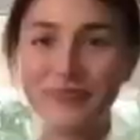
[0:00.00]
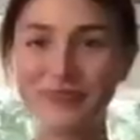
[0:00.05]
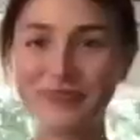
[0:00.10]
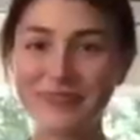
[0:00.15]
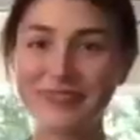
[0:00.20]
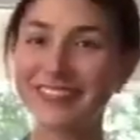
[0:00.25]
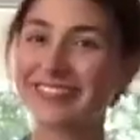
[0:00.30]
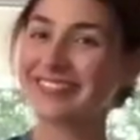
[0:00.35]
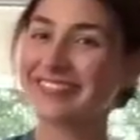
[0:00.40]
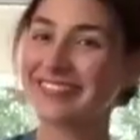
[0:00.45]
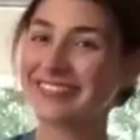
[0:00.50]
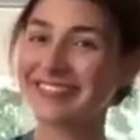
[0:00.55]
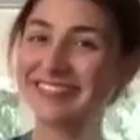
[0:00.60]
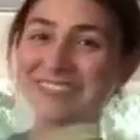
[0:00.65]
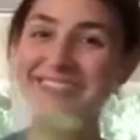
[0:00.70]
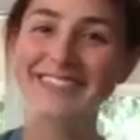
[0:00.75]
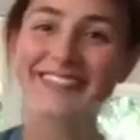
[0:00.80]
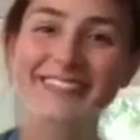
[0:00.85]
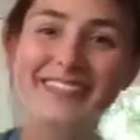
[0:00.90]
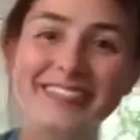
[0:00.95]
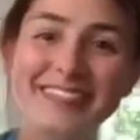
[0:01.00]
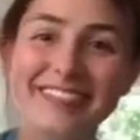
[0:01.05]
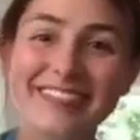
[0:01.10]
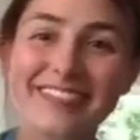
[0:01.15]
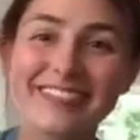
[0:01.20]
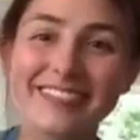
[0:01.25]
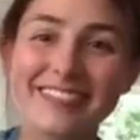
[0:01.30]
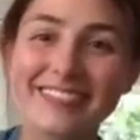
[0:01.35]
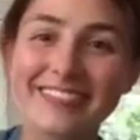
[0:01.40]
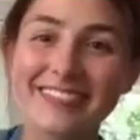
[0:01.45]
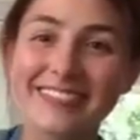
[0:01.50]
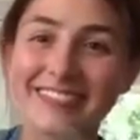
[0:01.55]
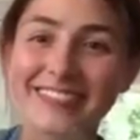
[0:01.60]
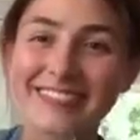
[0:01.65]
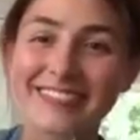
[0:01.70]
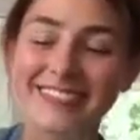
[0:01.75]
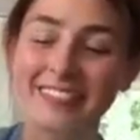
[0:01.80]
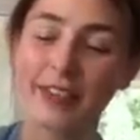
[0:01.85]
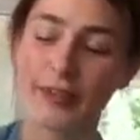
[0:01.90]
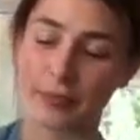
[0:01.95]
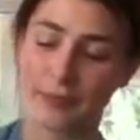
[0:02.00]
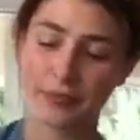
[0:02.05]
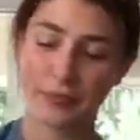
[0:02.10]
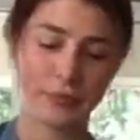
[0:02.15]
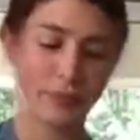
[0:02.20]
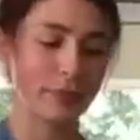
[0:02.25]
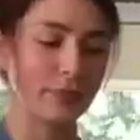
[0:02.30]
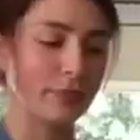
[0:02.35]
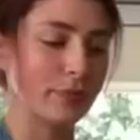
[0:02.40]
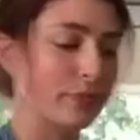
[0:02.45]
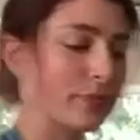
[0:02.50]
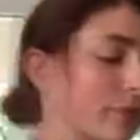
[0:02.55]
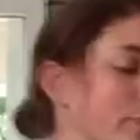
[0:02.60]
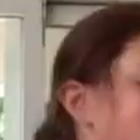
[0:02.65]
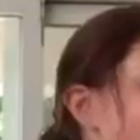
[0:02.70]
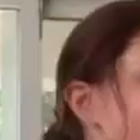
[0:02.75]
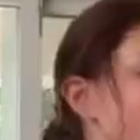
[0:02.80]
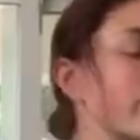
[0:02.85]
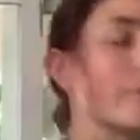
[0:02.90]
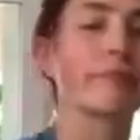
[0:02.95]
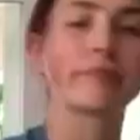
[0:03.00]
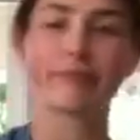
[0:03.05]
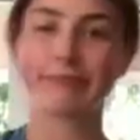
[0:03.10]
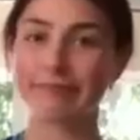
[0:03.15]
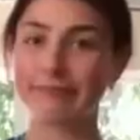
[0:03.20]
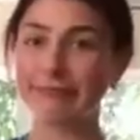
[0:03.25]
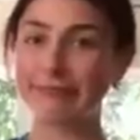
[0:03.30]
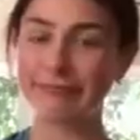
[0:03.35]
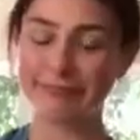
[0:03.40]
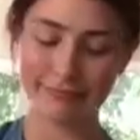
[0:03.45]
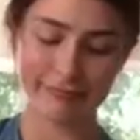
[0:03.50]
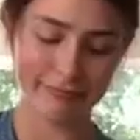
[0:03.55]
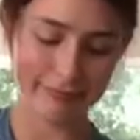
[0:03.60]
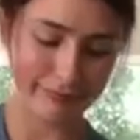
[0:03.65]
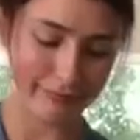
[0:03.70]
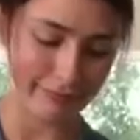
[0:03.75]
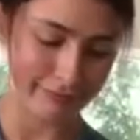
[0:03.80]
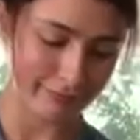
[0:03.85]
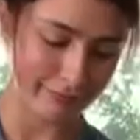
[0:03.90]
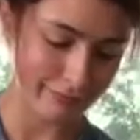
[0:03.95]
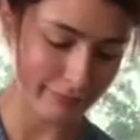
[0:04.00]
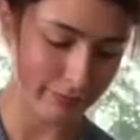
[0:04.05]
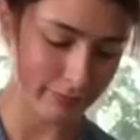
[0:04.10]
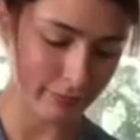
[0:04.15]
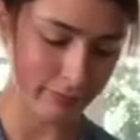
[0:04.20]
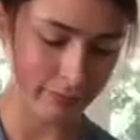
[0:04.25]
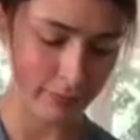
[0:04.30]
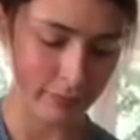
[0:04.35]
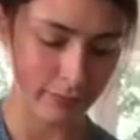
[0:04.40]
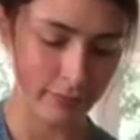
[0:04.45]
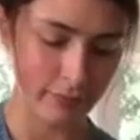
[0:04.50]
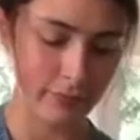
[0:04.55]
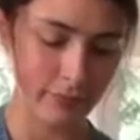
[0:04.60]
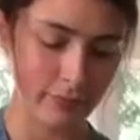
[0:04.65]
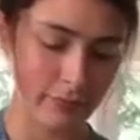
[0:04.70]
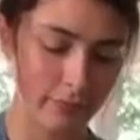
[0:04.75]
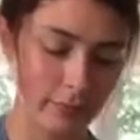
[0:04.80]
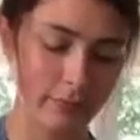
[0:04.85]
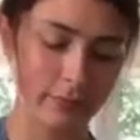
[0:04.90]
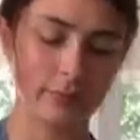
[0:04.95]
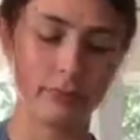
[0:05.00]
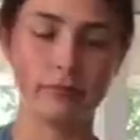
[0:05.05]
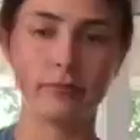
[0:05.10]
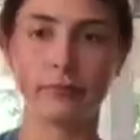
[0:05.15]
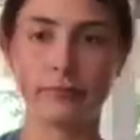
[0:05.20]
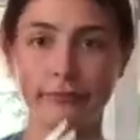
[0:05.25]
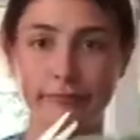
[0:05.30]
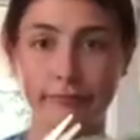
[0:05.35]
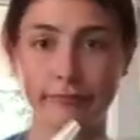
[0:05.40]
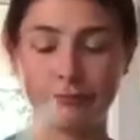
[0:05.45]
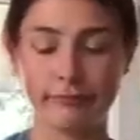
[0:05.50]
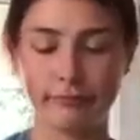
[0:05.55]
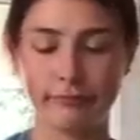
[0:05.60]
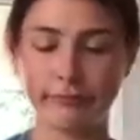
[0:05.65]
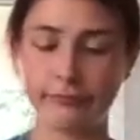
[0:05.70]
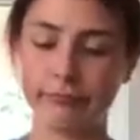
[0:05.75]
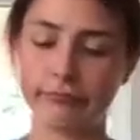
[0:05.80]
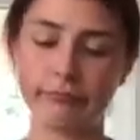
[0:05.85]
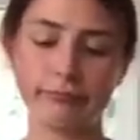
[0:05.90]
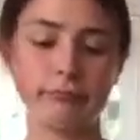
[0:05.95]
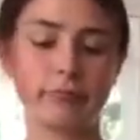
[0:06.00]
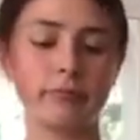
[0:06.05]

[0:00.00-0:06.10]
fairy-like design I did here. We've got Orlay, and this one was a lot